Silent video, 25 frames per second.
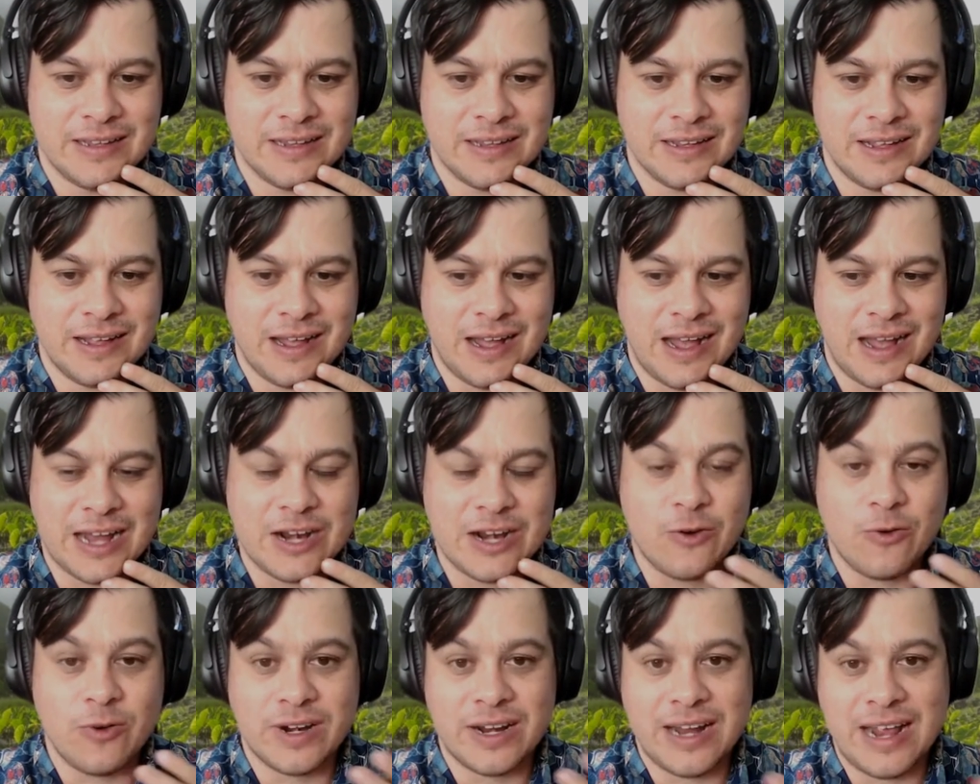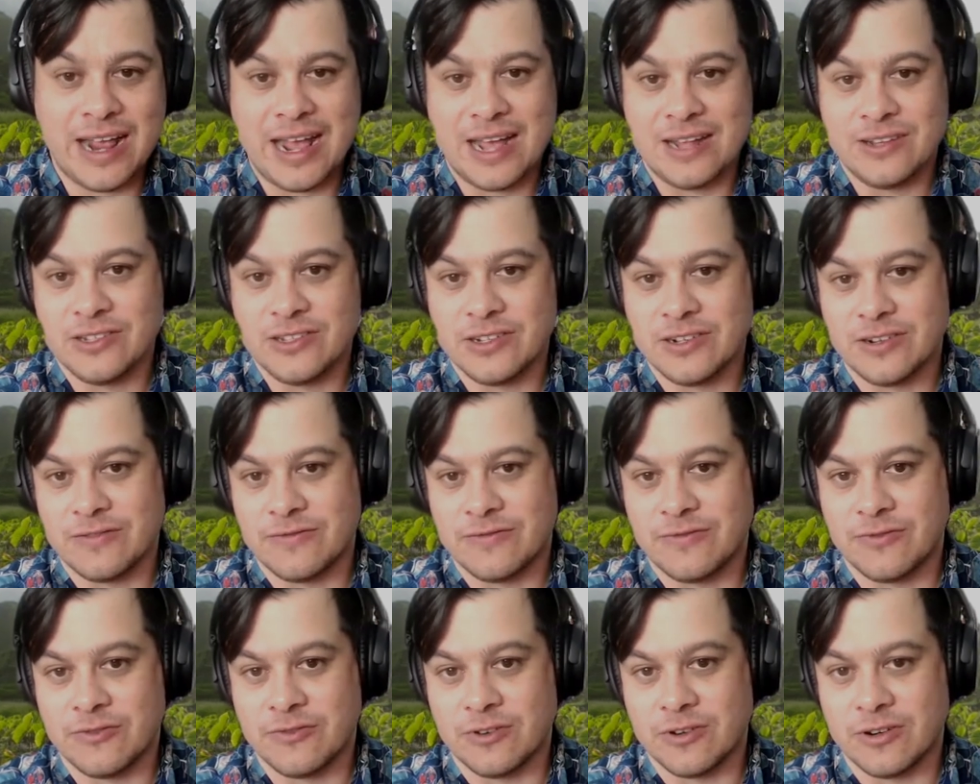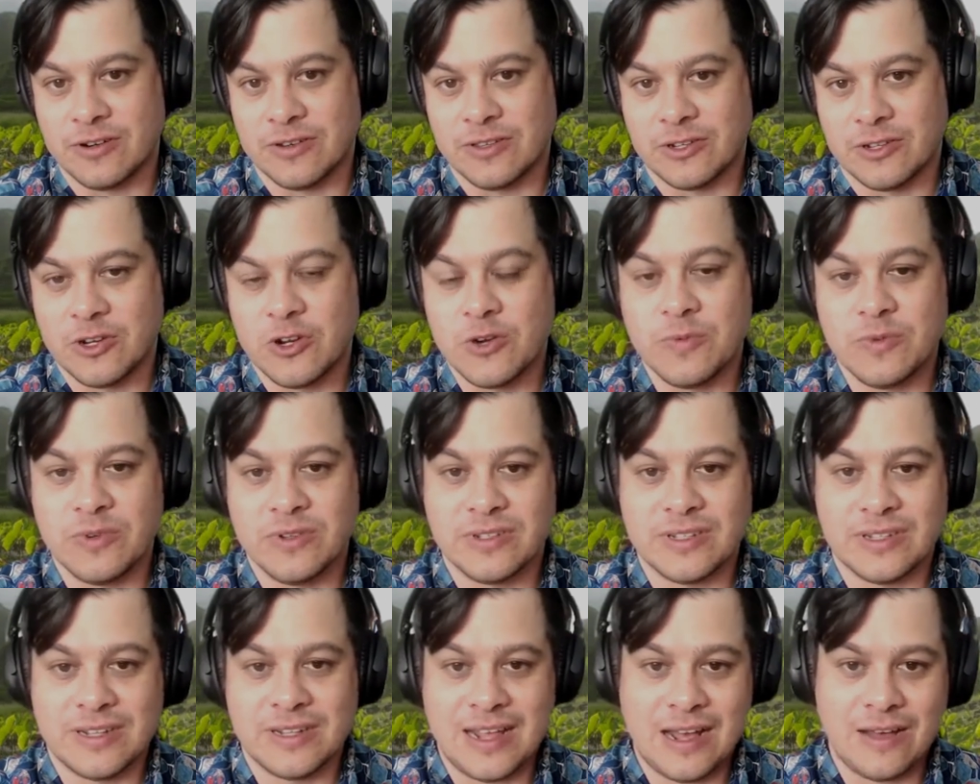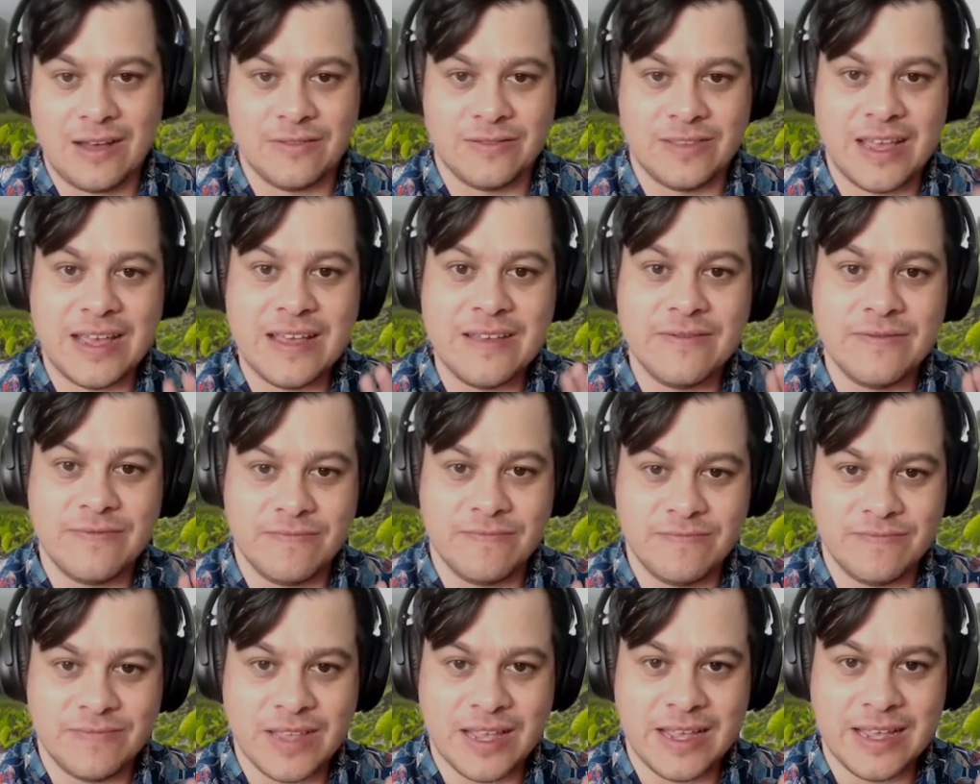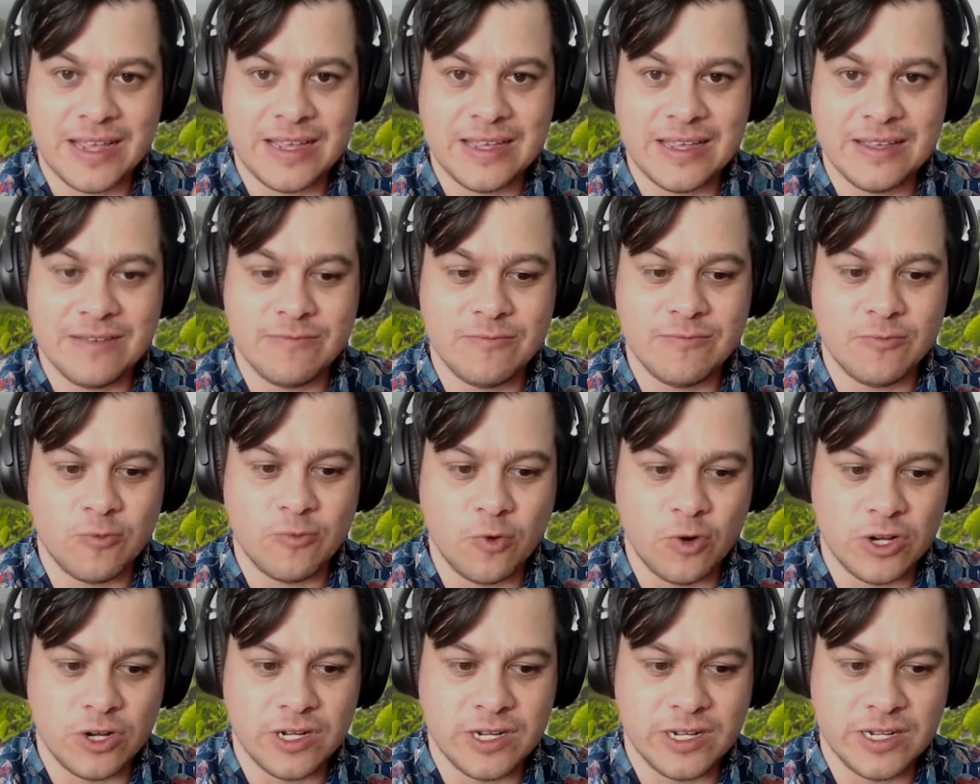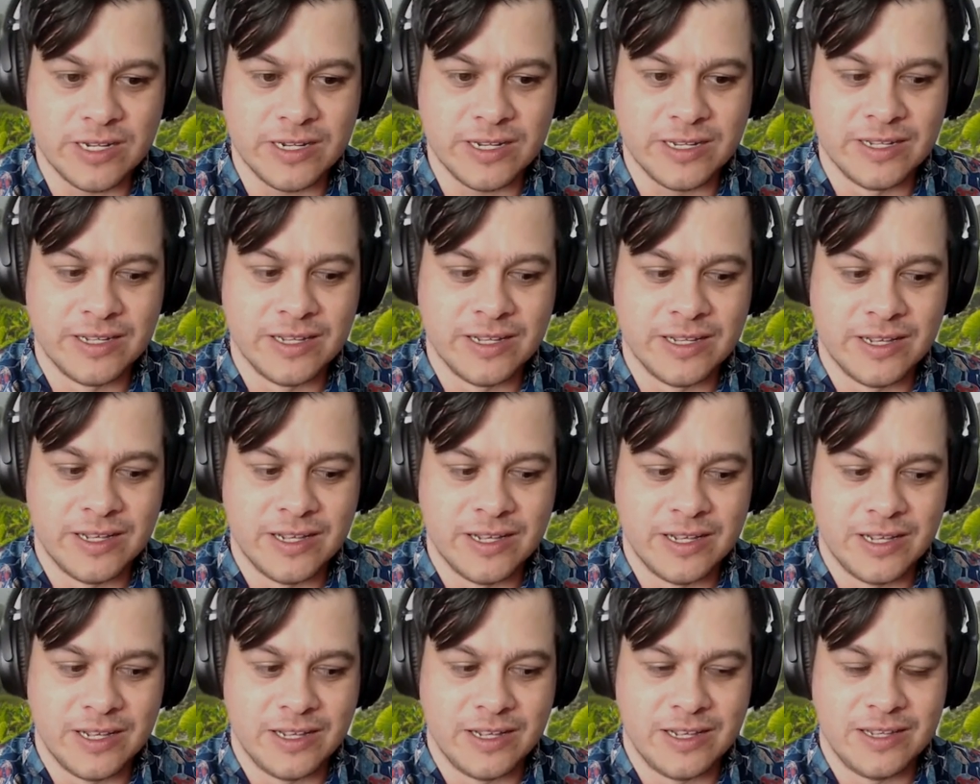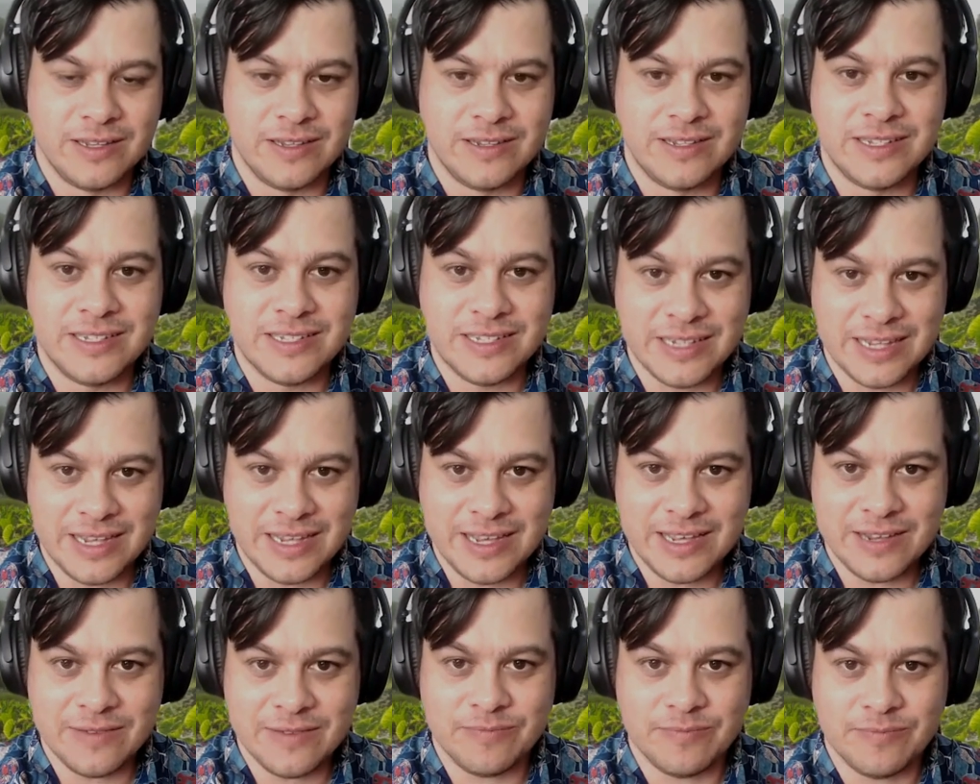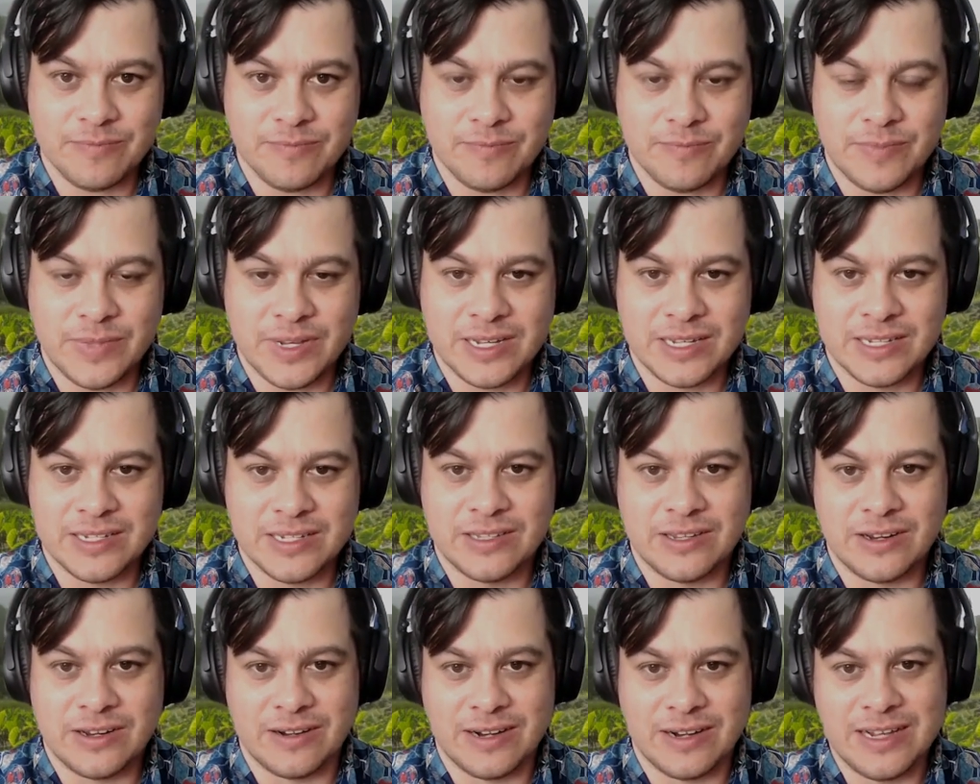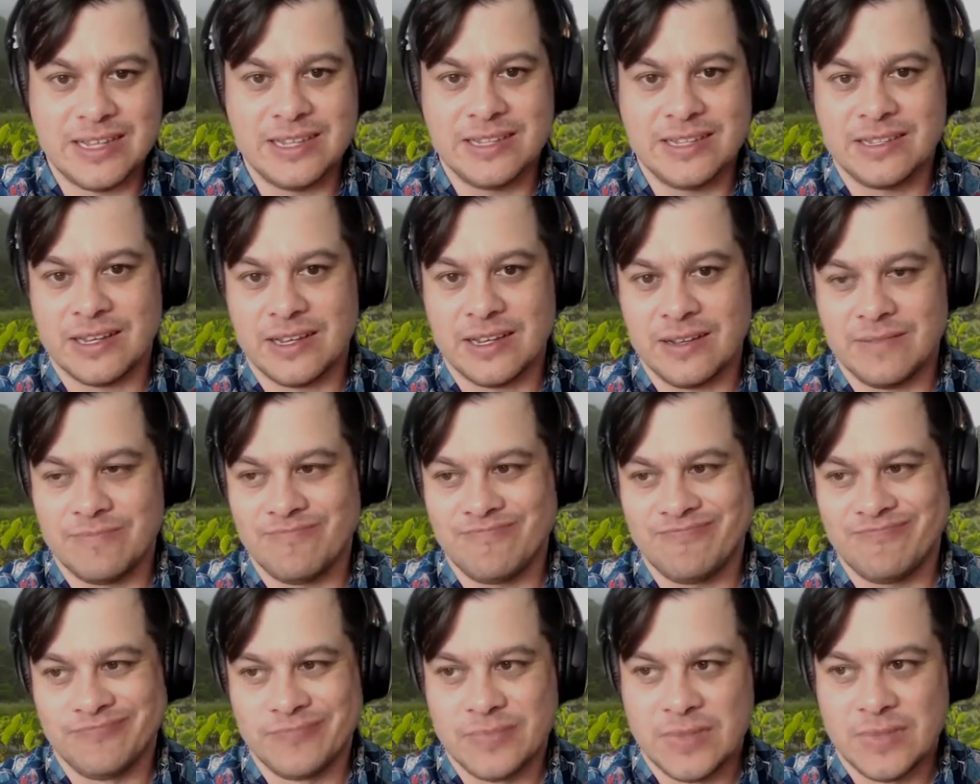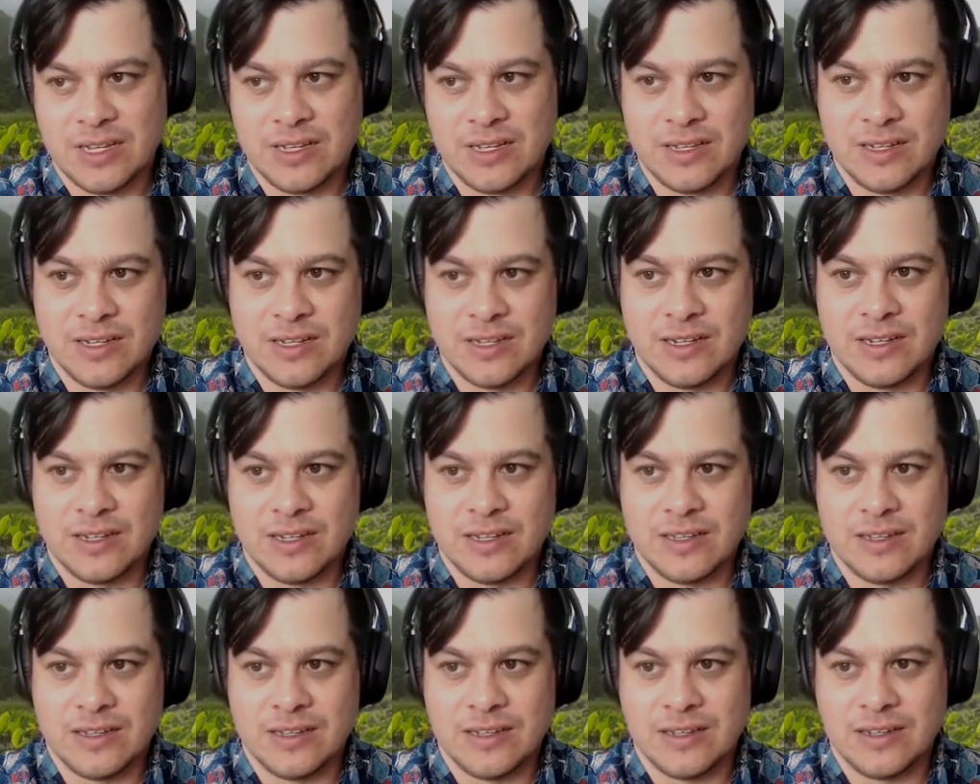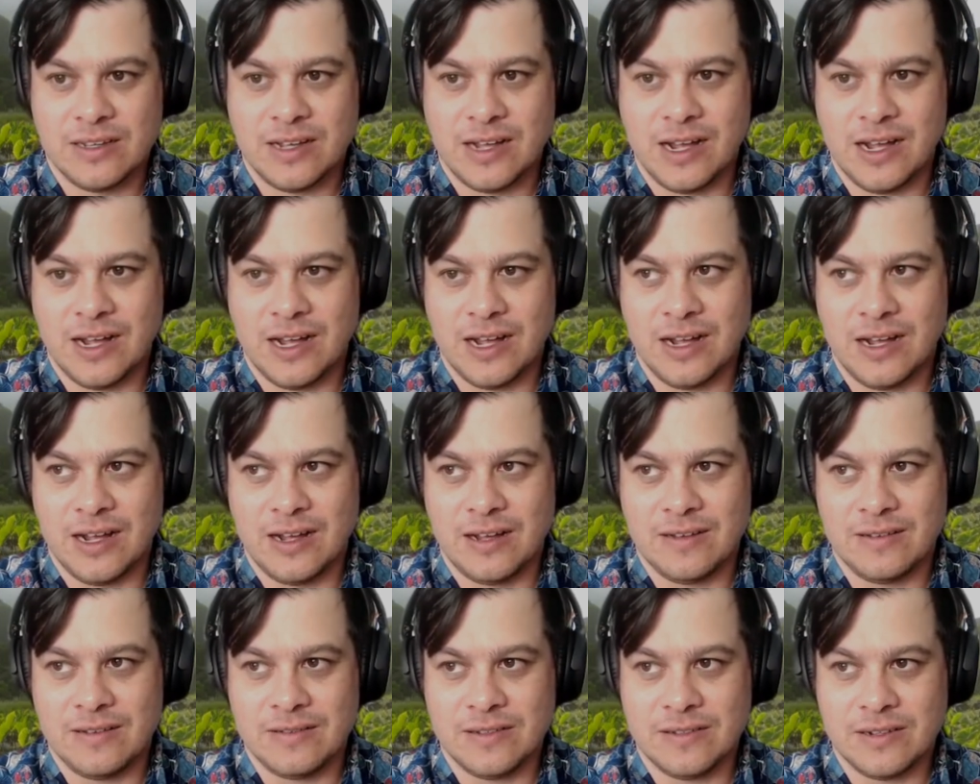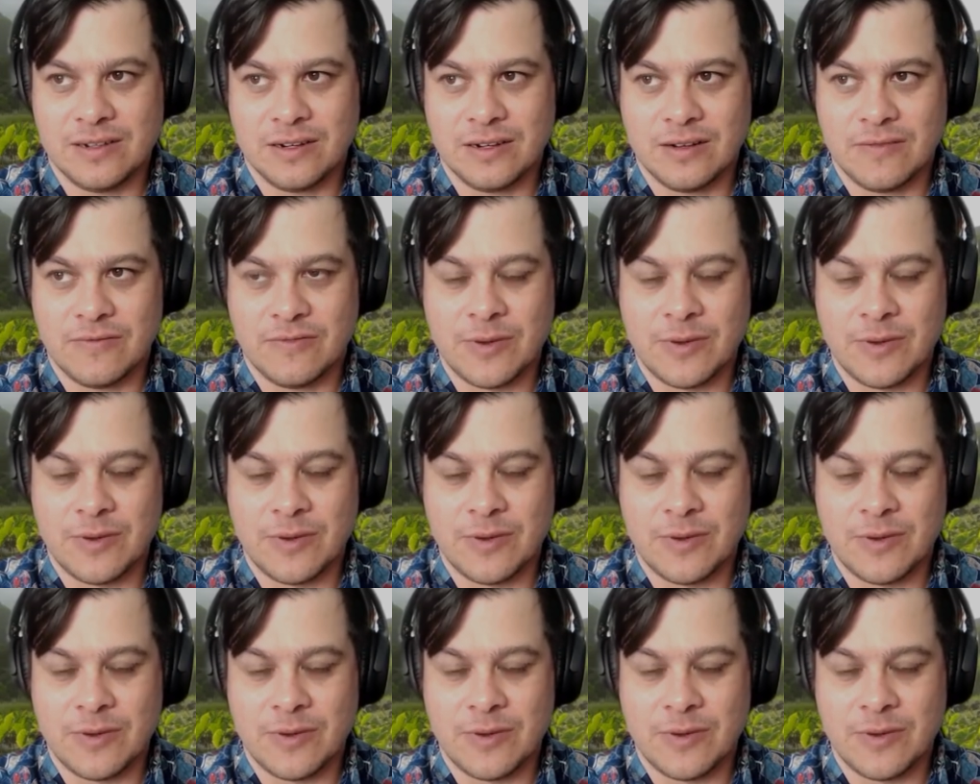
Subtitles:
I don't want to answer for the Kumus and how they would see it, because there is a from a